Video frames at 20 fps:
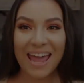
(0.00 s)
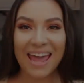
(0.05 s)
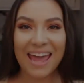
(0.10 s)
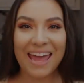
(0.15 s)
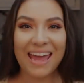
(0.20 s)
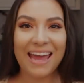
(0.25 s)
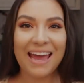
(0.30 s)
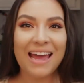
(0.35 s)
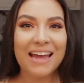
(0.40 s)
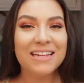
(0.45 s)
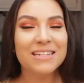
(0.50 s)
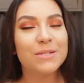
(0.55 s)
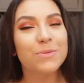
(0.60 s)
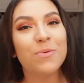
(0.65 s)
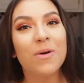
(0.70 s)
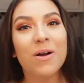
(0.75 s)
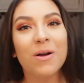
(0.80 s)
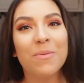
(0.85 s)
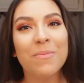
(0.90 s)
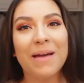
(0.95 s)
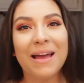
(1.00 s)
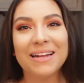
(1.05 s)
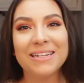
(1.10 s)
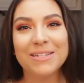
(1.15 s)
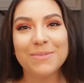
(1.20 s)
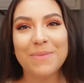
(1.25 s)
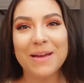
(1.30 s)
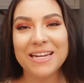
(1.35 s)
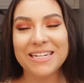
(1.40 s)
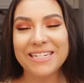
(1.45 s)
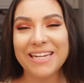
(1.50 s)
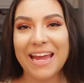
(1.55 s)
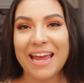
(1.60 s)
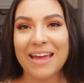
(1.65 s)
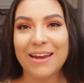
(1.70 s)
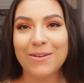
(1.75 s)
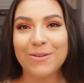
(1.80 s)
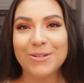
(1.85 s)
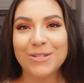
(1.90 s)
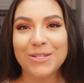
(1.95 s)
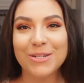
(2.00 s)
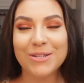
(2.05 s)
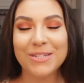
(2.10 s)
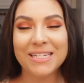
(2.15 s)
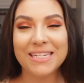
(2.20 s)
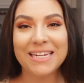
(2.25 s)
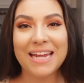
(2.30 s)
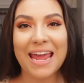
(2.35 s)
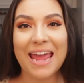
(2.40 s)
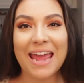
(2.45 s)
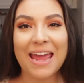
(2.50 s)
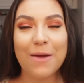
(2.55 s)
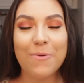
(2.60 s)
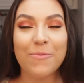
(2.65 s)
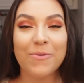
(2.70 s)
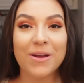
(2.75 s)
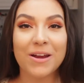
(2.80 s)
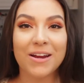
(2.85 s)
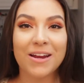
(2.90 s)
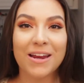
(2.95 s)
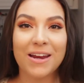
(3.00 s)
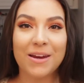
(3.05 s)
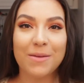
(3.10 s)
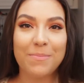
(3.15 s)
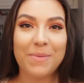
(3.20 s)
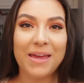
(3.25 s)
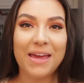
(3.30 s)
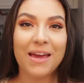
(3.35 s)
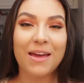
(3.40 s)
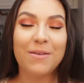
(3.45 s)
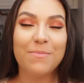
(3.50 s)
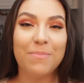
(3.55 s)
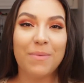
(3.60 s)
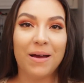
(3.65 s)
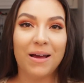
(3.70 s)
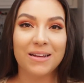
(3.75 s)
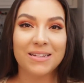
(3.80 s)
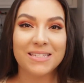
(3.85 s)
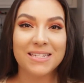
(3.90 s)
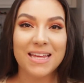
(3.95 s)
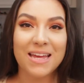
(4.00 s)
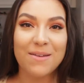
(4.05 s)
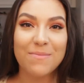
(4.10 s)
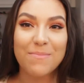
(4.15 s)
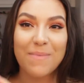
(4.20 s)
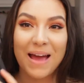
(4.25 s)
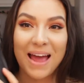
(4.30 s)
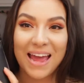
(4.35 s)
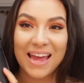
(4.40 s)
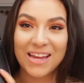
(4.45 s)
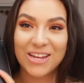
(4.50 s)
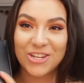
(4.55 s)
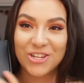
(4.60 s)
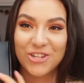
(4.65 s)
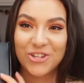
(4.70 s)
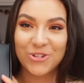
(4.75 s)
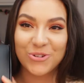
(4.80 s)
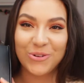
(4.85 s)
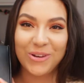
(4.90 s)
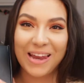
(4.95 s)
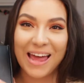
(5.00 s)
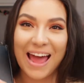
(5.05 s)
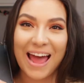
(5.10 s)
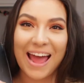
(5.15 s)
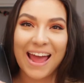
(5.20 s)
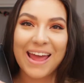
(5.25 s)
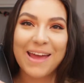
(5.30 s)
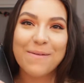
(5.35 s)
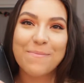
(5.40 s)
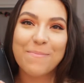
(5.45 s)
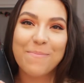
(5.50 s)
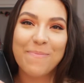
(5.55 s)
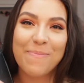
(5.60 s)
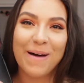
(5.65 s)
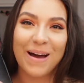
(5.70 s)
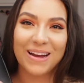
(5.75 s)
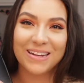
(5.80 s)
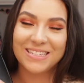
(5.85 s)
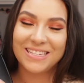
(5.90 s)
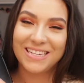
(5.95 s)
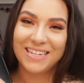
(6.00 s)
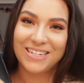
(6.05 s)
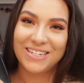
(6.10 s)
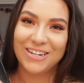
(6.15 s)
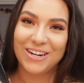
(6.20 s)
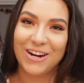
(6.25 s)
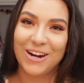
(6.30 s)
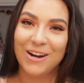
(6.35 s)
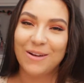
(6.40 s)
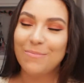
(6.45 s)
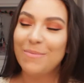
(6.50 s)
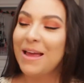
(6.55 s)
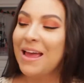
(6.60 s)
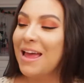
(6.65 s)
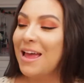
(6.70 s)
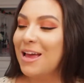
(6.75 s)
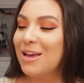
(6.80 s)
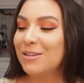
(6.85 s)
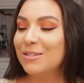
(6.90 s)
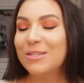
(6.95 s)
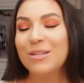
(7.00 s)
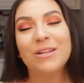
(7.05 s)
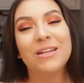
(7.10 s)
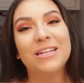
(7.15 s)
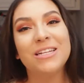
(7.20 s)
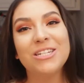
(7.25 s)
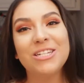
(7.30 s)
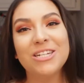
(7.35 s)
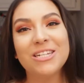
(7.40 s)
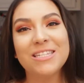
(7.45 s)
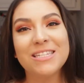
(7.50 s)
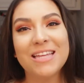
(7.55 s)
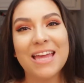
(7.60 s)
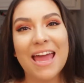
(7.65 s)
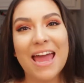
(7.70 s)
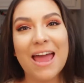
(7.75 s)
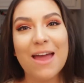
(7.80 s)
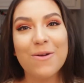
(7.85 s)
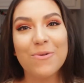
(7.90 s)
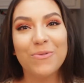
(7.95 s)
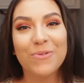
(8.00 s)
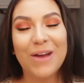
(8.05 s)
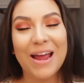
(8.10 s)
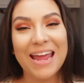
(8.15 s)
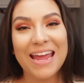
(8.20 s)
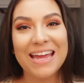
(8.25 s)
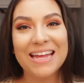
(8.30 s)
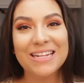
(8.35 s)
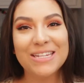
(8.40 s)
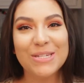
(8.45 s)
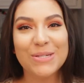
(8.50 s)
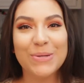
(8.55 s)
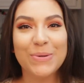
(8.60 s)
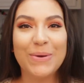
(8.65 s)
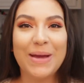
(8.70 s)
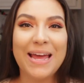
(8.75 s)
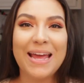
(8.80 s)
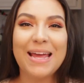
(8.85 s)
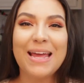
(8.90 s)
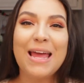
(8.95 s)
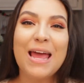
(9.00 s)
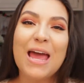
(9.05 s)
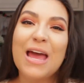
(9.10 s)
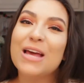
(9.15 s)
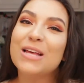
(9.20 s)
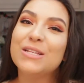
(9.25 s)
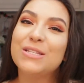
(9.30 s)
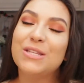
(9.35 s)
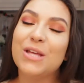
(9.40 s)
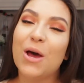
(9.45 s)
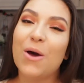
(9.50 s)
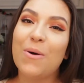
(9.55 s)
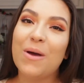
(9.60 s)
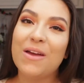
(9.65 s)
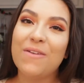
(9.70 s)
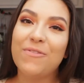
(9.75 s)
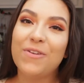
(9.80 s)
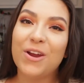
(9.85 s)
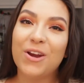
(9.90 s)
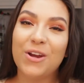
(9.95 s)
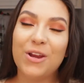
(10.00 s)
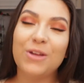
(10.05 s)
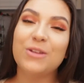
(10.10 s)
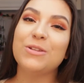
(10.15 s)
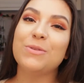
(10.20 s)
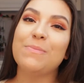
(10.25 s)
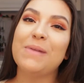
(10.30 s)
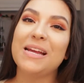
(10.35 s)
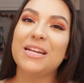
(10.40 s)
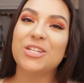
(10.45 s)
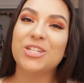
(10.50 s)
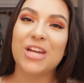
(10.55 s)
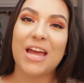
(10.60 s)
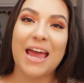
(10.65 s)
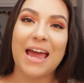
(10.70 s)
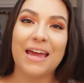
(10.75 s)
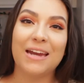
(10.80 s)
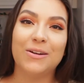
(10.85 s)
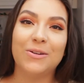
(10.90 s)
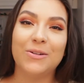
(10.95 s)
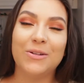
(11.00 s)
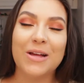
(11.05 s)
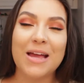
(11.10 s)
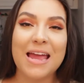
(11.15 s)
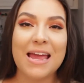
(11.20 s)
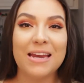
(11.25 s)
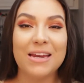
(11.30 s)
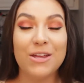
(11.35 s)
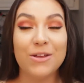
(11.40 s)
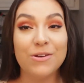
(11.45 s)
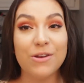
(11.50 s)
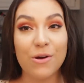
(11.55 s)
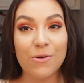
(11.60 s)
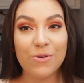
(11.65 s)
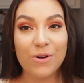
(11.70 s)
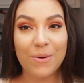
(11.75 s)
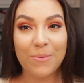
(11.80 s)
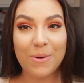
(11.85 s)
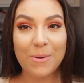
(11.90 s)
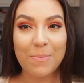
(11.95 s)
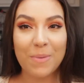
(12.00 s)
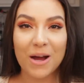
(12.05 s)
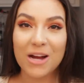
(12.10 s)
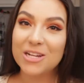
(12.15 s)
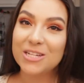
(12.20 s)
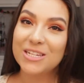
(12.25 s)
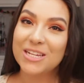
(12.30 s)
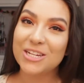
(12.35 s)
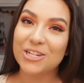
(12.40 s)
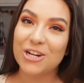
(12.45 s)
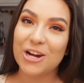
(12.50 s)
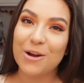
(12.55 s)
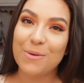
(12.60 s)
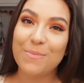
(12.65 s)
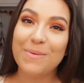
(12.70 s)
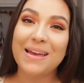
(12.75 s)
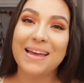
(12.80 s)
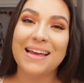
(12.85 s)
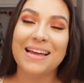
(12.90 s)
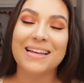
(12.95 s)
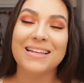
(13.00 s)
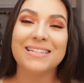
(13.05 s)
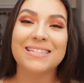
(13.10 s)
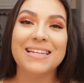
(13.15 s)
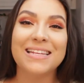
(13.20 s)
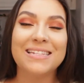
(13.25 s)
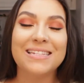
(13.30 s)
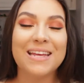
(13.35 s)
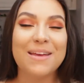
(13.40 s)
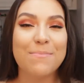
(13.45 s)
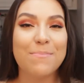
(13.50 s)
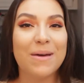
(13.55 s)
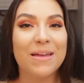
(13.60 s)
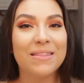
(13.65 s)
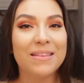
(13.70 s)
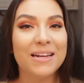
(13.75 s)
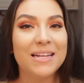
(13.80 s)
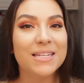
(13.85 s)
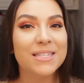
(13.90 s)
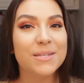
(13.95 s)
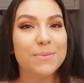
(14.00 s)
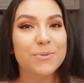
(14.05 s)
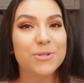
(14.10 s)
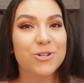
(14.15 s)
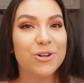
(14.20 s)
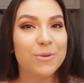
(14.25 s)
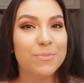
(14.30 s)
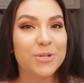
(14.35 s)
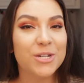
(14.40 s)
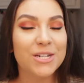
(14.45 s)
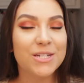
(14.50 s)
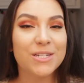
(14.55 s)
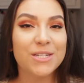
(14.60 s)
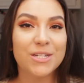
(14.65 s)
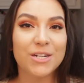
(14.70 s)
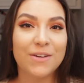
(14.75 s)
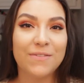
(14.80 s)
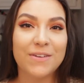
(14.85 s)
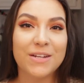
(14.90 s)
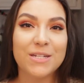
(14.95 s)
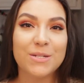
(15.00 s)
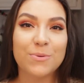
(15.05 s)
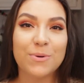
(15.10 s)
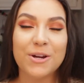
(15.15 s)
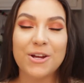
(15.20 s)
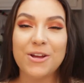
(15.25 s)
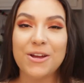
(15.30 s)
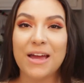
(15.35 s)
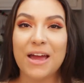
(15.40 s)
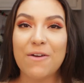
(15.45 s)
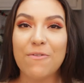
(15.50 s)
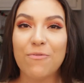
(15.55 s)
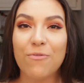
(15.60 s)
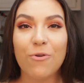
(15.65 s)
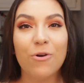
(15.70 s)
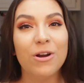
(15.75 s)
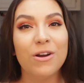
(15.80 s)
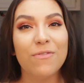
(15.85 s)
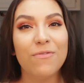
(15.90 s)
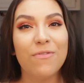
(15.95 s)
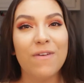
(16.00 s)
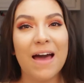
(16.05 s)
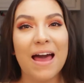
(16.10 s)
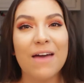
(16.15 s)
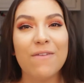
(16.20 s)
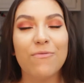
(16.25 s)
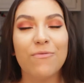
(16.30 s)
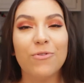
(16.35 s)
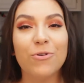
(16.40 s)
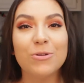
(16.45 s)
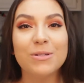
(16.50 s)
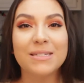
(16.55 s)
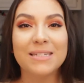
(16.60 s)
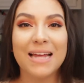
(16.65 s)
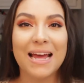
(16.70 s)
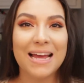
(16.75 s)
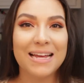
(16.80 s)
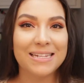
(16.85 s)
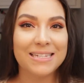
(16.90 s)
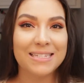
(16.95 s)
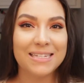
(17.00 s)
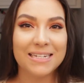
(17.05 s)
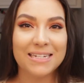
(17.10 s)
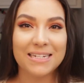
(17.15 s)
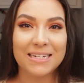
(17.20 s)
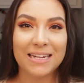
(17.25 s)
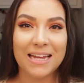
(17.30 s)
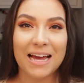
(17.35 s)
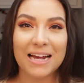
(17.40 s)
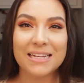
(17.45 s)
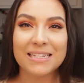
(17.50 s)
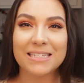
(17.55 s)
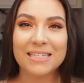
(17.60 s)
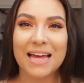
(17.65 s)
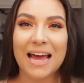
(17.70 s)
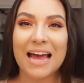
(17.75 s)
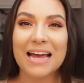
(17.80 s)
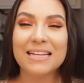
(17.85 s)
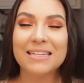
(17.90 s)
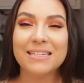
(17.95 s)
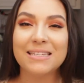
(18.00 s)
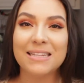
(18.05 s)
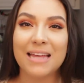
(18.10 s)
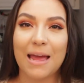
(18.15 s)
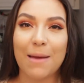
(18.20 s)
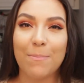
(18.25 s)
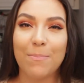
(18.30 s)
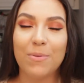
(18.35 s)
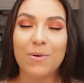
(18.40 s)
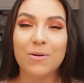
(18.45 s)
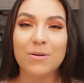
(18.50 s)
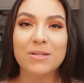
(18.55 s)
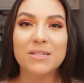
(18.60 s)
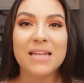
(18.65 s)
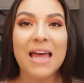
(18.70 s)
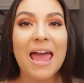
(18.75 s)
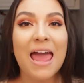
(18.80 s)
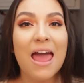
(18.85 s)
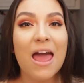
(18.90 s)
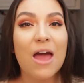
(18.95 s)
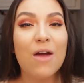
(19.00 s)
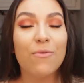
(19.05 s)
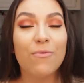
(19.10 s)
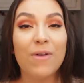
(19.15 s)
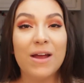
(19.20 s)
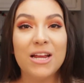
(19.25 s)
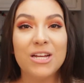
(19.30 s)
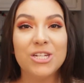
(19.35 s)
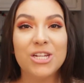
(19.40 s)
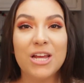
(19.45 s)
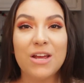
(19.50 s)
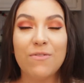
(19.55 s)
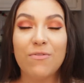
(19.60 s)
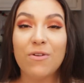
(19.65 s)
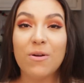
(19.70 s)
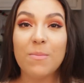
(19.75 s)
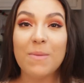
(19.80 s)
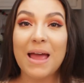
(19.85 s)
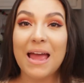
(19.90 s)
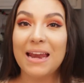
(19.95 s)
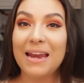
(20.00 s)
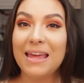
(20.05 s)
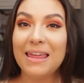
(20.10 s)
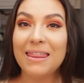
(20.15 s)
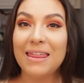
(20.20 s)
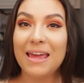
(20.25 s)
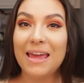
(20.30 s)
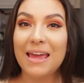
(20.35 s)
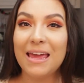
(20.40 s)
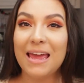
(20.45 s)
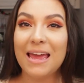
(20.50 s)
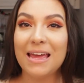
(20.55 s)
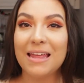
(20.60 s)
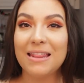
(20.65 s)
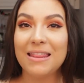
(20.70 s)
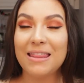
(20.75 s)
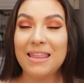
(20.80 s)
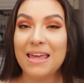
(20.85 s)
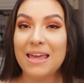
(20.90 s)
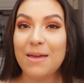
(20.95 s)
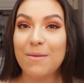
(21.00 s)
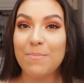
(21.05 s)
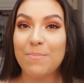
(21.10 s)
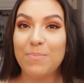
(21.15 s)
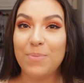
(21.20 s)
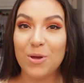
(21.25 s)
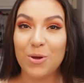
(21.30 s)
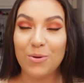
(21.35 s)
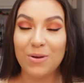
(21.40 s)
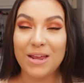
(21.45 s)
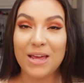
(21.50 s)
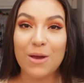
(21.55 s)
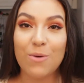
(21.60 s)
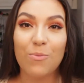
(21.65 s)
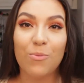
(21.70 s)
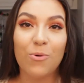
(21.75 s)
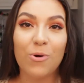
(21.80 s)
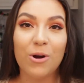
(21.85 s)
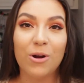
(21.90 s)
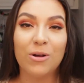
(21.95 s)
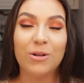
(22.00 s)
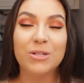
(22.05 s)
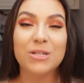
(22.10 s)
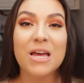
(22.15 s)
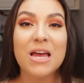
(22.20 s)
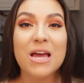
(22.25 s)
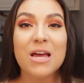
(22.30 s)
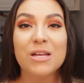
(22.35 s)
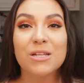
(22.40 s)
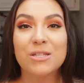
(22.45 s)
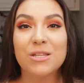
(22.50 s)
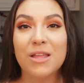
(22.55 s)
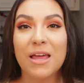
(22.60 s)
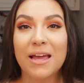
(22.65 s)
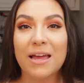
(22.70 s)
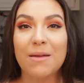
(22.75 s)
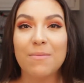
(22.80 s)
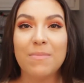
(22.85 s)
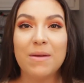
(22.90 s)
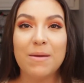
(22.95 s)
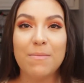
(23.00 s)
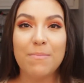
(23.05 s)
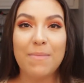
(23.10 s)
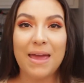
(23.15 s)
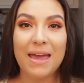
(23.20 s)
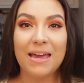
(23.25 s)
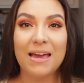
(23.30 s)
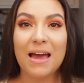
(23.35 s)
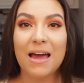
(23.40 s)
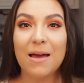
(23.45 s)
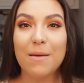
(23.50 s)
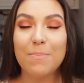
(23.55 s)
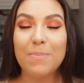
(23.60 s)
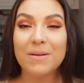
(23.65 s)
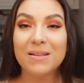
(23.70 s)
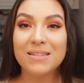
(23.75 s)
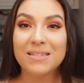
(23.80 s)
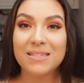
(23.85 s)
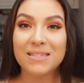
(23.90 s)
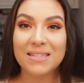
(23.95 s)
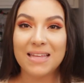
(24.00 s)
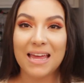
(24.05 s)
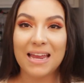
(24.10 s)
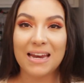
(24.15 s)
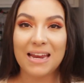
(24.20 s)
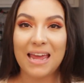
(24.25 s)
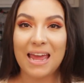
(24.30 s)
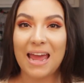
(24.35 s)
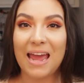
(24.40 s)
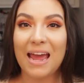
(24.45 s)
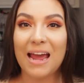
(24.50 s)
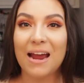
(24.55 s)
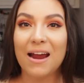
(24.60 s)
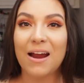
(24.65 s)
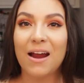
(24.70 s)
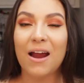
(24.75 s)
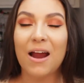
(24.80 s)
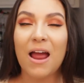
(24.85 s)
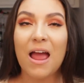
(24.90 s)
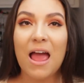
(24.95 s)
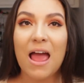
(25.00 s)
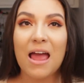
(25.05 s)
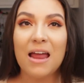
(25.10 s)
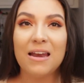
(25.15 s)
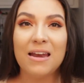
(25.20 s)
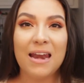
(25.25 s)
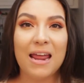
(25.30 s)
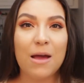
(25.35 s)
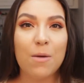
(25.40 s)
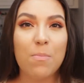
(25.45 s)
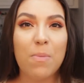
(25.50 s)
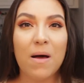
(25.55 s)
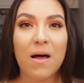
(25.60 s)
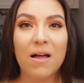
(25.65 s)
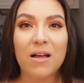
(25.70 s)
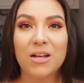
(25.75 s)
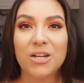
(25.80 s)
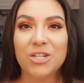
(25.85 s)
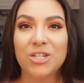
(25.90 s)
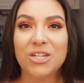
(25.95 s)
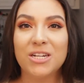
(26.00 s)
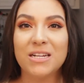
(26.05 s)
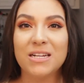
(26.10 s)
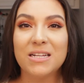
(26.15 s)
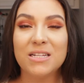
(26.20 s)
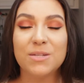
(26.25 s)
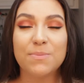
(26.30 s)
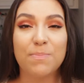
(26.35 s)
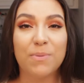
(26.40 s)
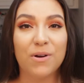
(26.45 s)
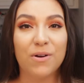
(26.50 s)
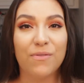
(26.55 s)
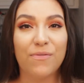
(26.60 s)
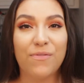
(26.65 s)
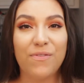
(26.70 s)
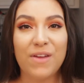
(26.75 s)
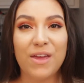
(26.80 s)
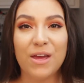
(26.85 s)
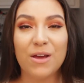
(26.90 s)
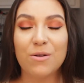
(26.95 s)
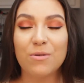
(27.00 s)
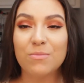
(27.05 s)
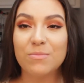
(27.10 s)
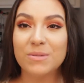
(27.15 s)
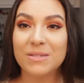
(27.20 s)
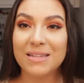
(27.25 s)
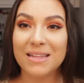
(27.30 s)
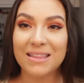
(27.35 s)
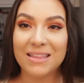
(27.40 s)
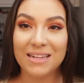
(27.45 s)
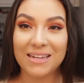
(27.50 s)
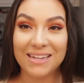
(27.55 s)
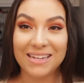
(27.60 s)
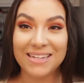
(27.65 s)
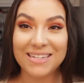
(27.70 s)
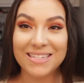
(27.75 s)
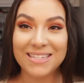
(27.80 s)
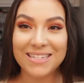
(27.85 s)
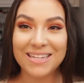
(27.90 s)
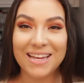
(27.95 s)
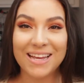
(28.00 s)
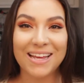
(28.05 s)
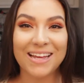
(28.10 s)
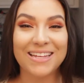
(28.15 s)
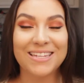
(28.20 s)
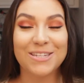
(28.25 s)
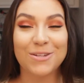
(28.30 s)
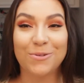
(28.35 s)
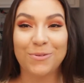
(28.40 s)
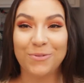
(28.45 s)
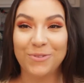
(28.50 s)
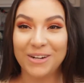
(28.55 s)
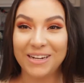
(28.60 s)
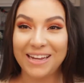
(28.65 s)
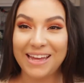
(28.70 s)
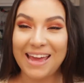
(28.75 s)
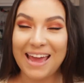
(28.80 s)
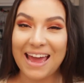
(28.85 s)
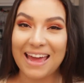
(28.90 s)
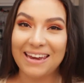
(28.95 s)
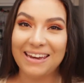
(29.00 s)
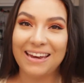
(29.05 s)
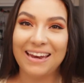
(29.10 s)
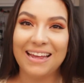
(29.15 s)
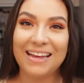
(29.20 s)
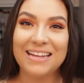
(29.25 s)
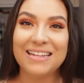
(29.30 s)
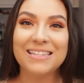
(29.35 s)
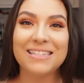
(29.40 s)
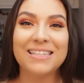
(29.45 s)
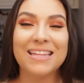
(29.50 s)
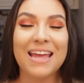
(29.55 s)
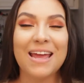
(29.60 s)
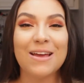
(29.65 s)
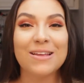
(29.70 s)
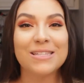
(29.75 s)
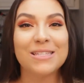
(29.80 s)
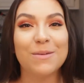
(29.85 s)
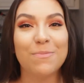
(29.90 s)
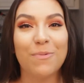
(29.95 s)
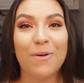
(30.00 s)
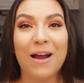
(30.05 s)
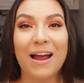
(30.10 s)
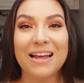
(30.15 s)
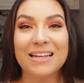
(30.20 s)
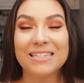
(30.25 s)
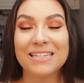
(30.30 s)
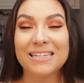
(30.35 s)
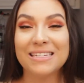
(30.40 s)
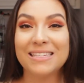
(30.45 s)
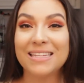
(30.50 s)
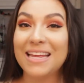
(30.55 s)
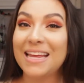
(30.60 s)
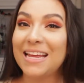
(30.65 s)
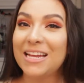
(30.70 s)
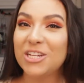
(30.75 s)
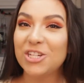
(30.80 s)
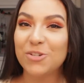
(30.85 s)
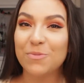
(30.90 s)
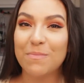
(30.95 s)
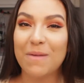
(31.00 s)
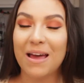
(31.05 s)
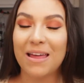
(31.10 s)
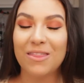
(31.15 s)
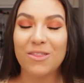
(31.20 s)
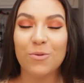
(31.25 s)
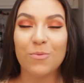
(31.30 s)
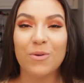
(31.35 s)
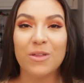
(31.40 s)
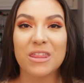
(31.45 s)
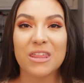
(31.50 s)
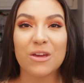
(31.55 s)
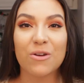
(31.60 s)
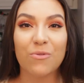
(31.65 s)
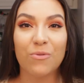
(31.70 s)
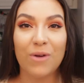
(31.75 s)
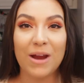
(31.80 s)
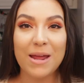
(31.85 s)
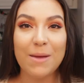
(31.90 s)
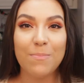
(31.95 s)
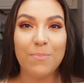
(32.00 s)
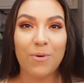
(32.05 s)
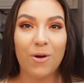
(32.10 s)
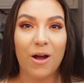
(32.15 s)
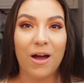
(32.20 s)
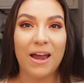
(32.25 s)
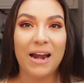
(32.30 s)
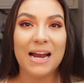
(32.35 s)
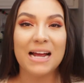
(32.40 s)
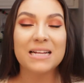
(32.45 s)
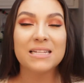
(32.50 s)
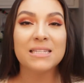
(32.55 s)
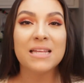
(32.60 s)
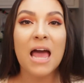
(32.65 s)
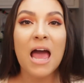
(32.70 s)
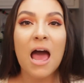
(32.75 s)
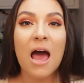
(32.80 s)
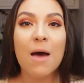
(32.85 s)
Hey guys, welcome back to my channel. So today we're going to be unboxing my July BoxyCharm. So let's just get right into it. So if you're new to my channel and you don't know what BoxyCharm is, it's a monthly subscription service where you get four to five full-size to deluxe size samples ranging from anything in the beauty world. So that can be makeup, skincare, nail polishes, perfumes, the list is really endless. They surprise us each month with great products.